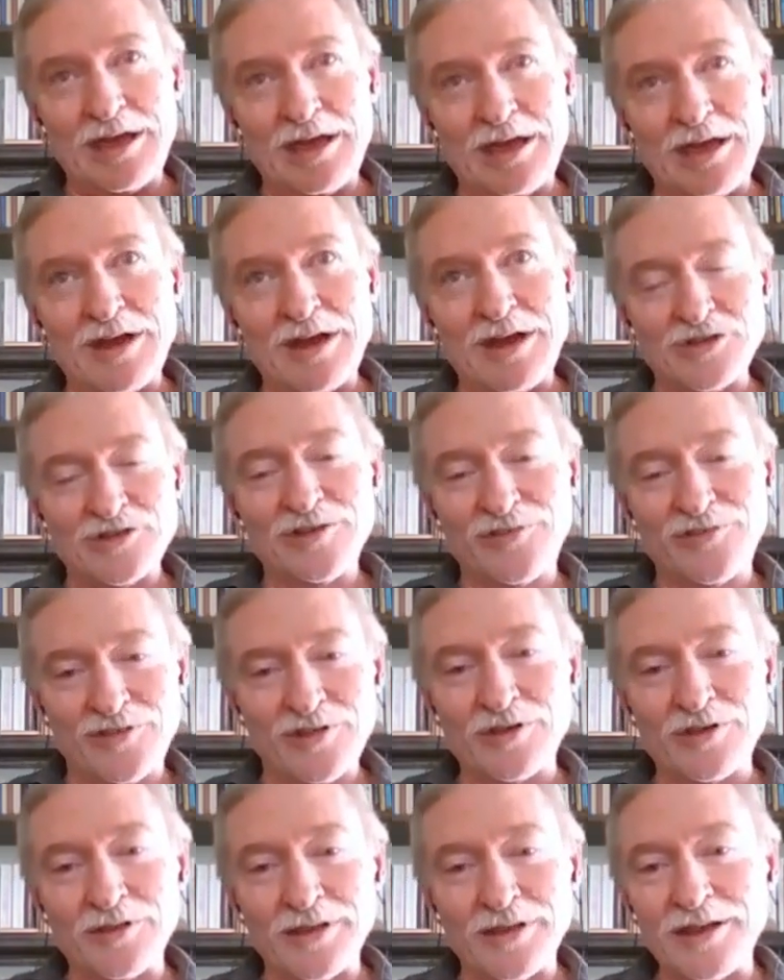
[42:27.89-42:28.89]
and not just the
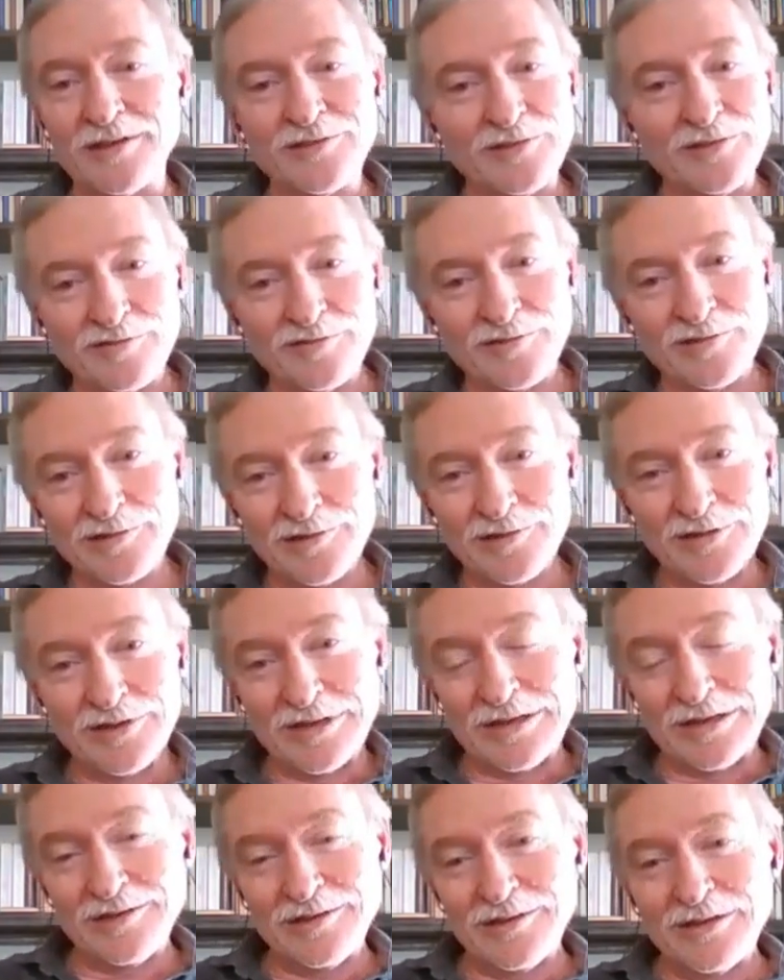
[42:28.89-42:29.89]
collective
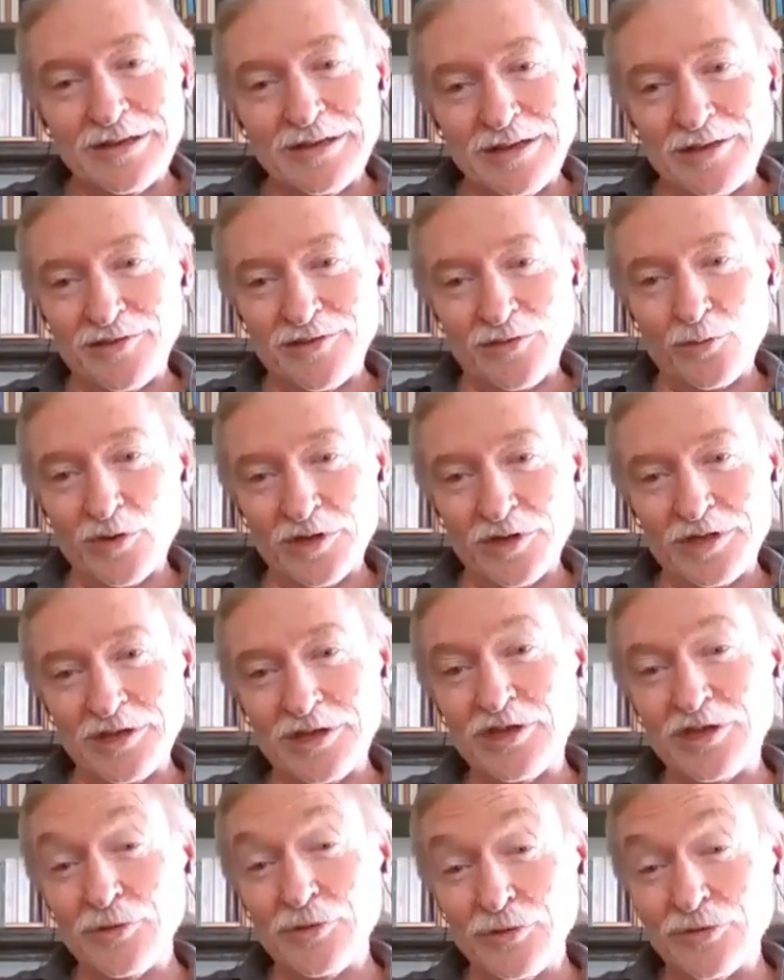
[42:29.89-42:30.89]
mm-hmm. is a really
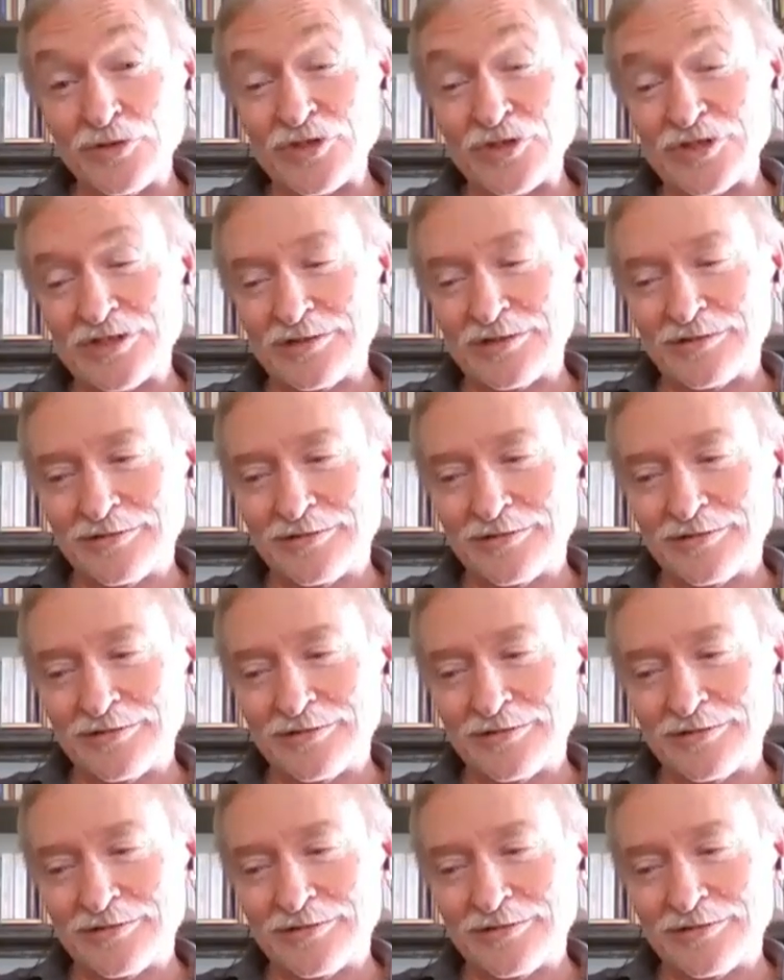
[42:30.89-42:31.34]
huge